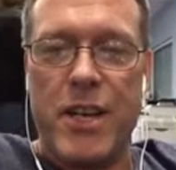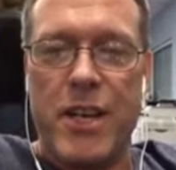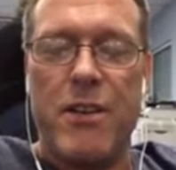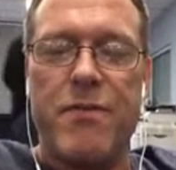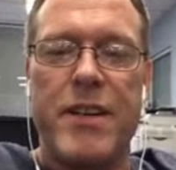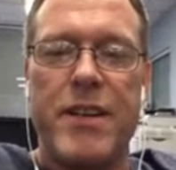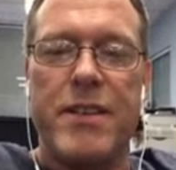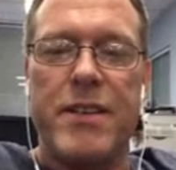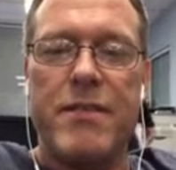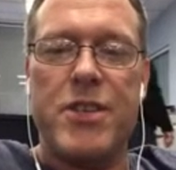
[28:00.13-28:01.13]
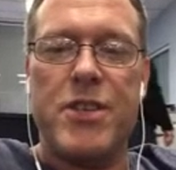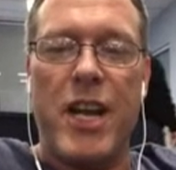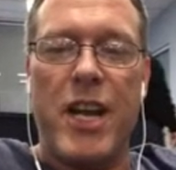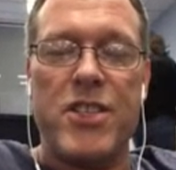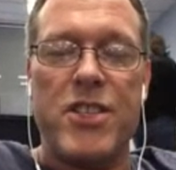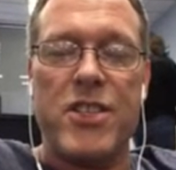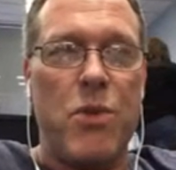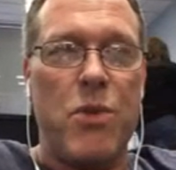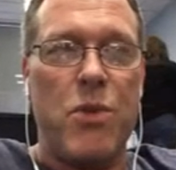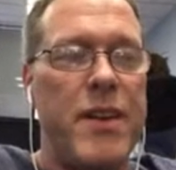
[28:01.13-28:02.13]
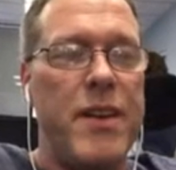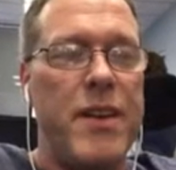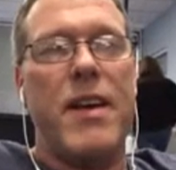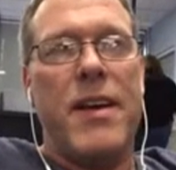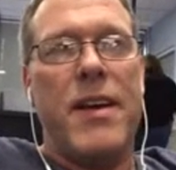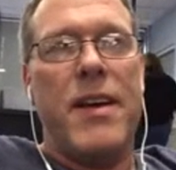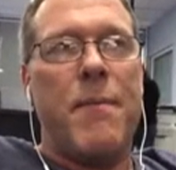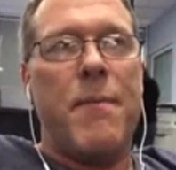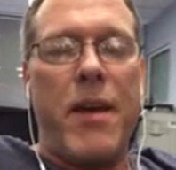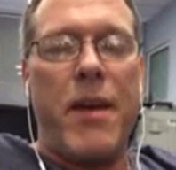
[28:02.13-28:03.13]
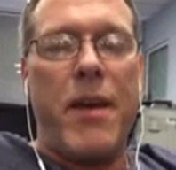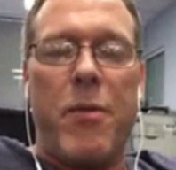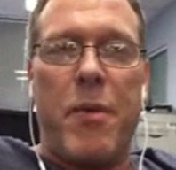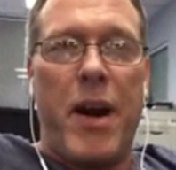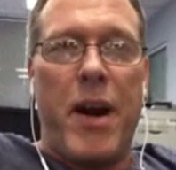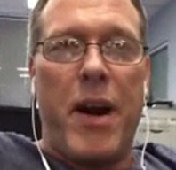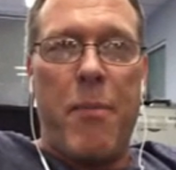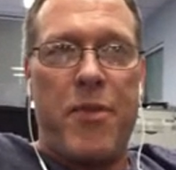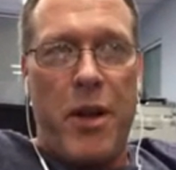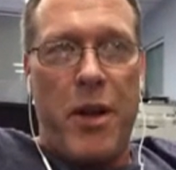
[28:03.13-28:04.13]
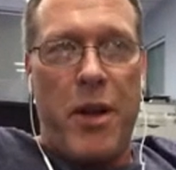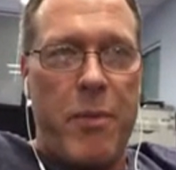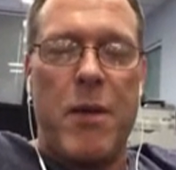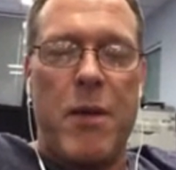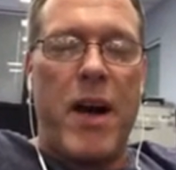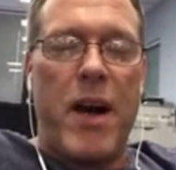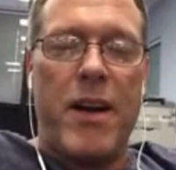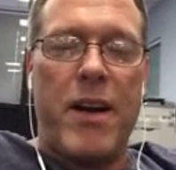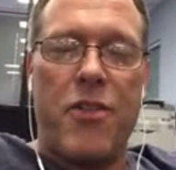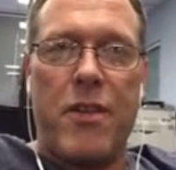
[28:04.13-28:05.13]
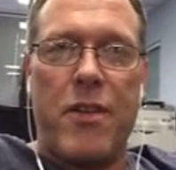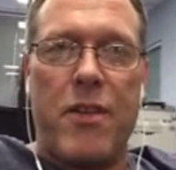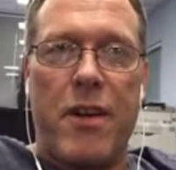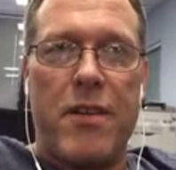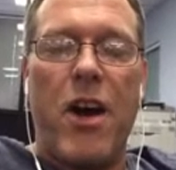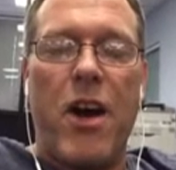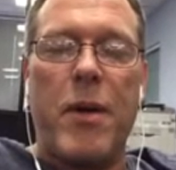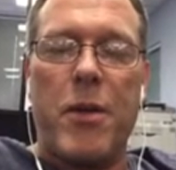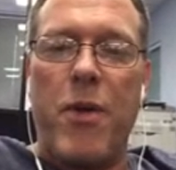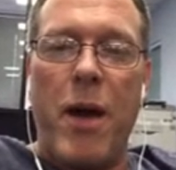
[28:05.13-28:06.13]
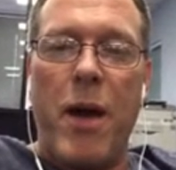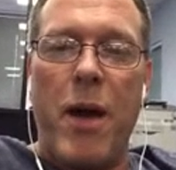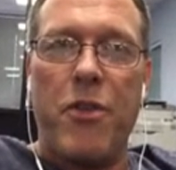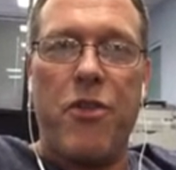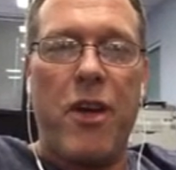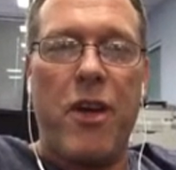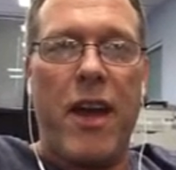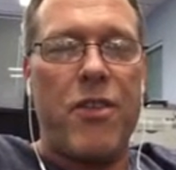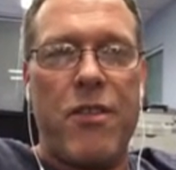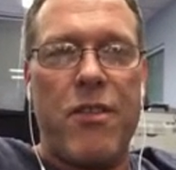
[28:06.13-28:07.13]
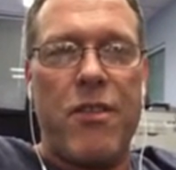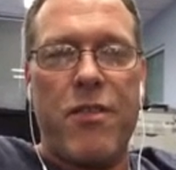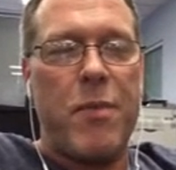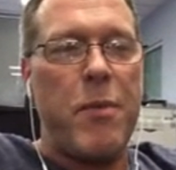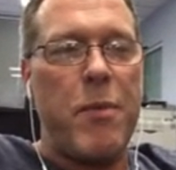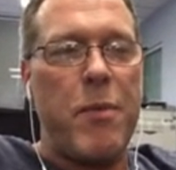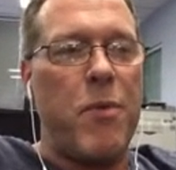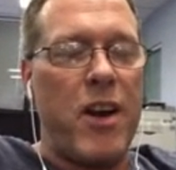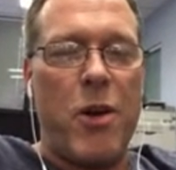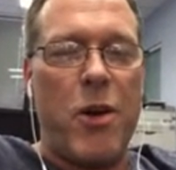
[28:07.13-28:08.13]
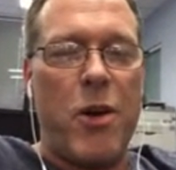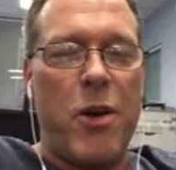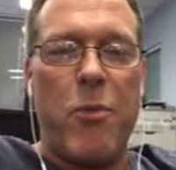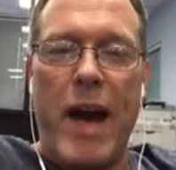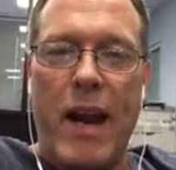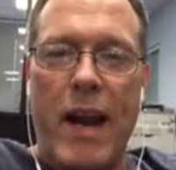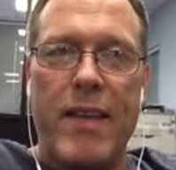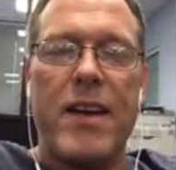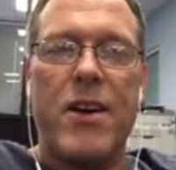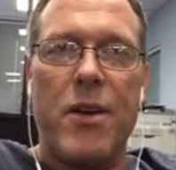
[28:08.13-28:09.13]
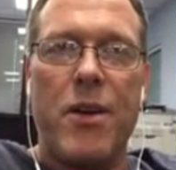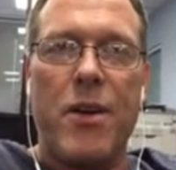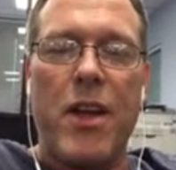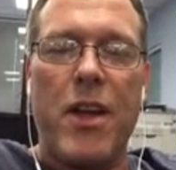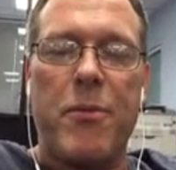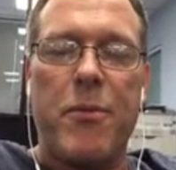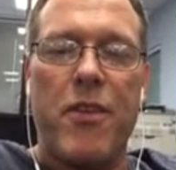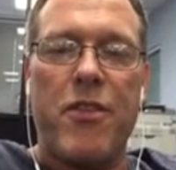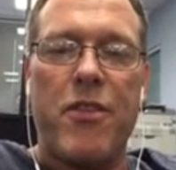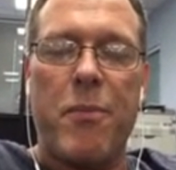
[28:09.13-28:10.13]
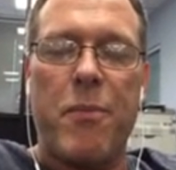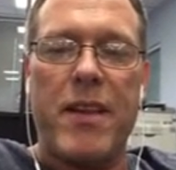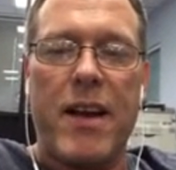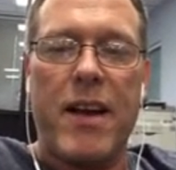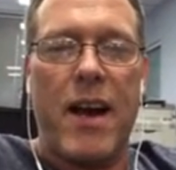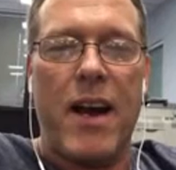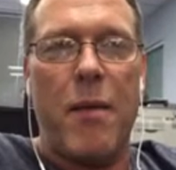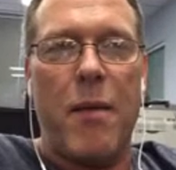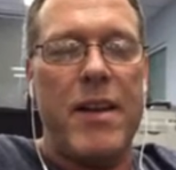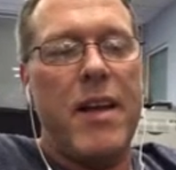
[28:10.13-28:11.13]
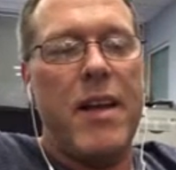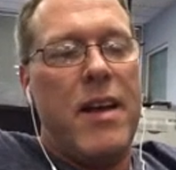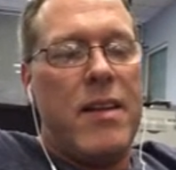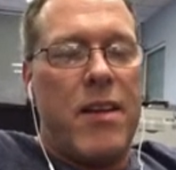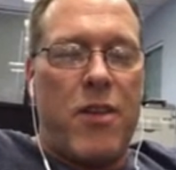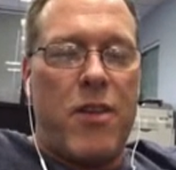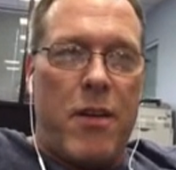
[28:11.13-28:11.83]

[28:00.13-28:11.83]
changing yourself and changing the world and giving people an opportunity for me to come on and just to talk about the Primal Chains. And if people want to learn more about it, they can go to stopchasingpain.com, and